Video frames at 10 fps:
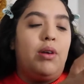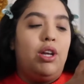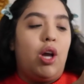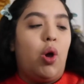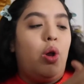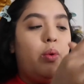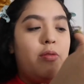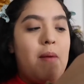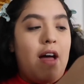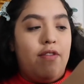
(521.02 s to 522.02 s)
gonna go in with
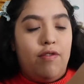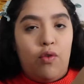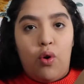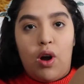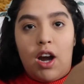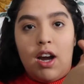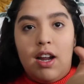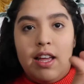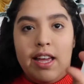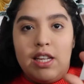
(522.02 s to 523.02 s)
matte 4
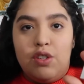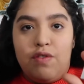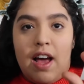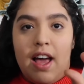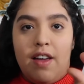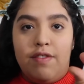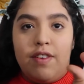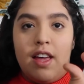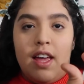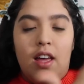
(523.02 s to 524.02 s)
and 5,
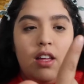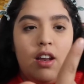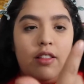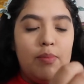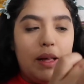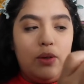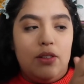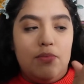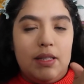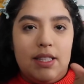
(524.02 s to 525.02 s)
not the black
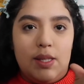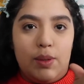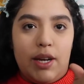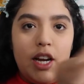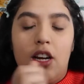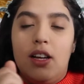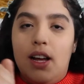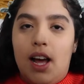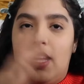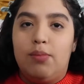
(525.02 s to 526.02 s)
one, but this one right here,
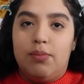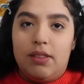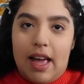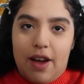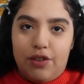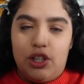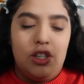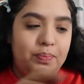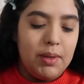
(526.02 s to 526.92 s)
after.